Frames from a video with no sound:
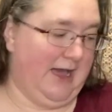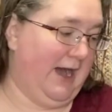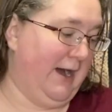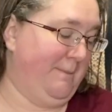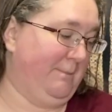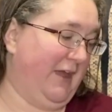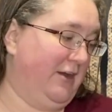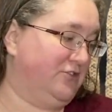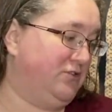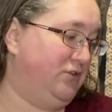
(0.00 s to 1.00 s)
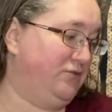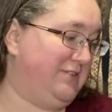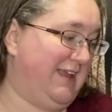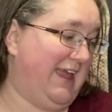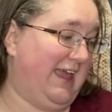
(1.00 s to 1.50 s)
I also
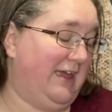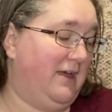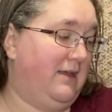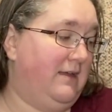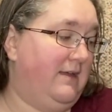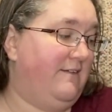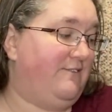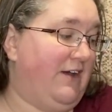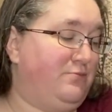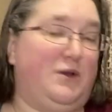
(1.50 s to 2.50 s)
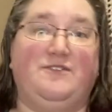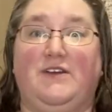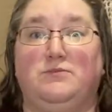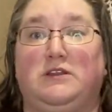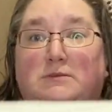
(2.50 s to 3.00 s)
used a
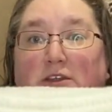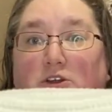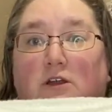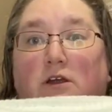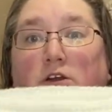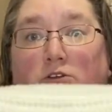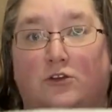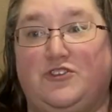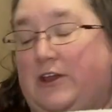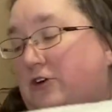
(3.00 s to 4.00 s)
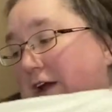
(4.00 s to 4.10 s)
5.5mm crochet hook